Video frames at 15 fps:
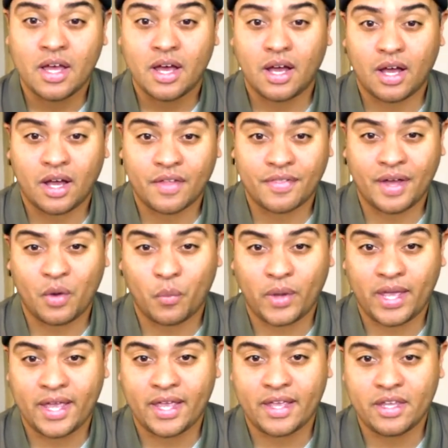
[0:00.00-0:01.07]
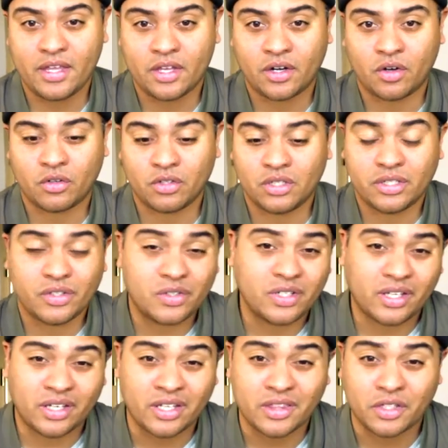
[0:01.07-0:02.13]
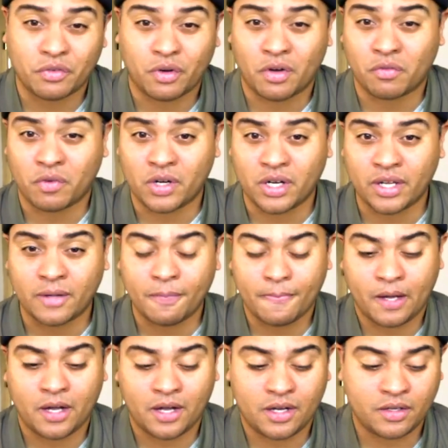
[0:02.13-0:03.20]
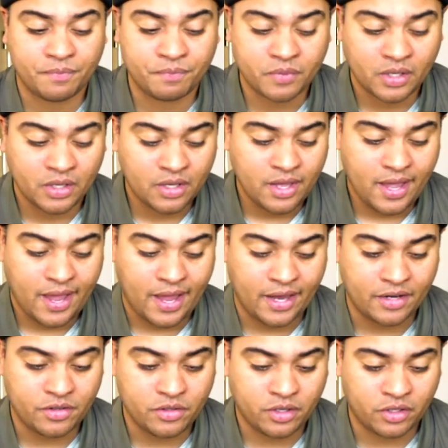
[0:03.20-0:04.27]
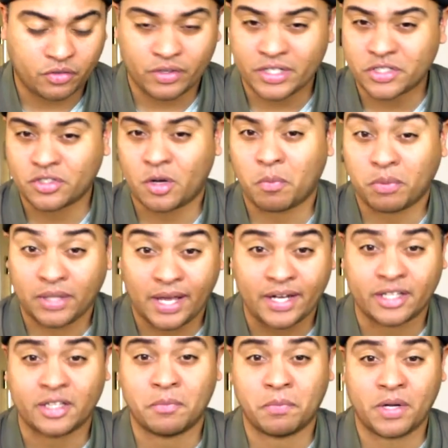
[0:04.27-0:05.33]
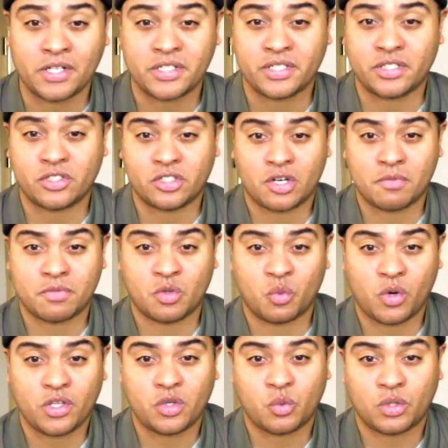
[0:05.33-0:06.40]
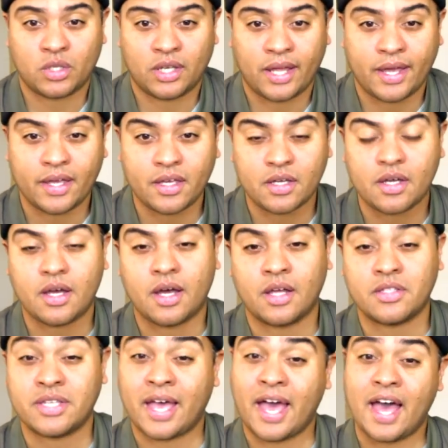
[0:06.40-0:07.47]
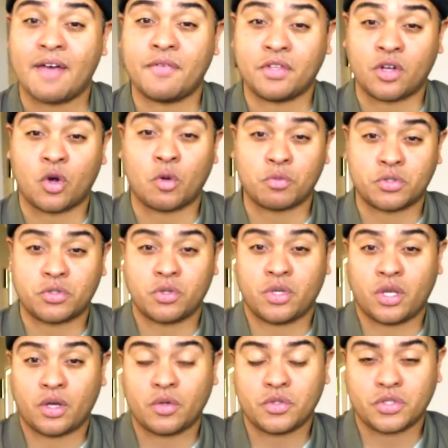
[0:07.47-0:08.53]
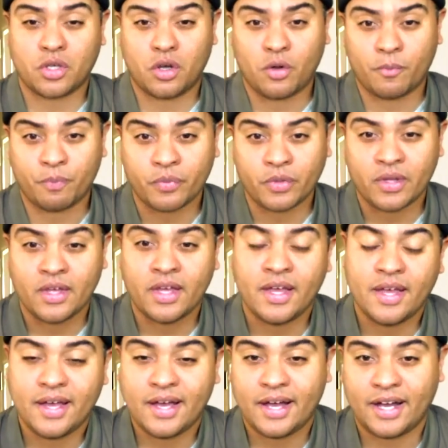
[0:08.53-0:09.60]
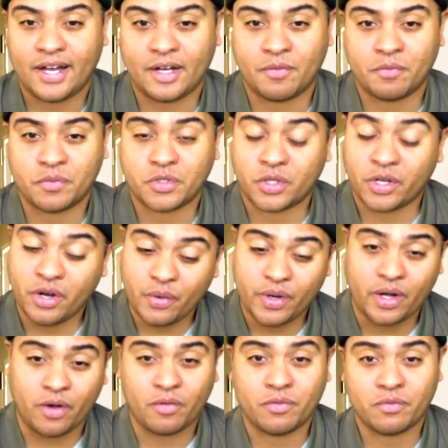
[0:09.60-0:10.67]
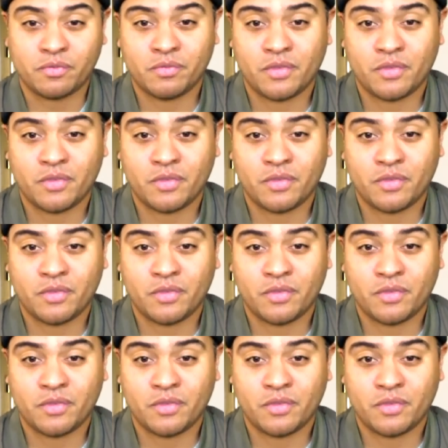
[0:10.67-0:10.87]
That way, you literally can hit the ground running and you can already start planning the budget in terms of what you would like to have in your home studio. So here we go.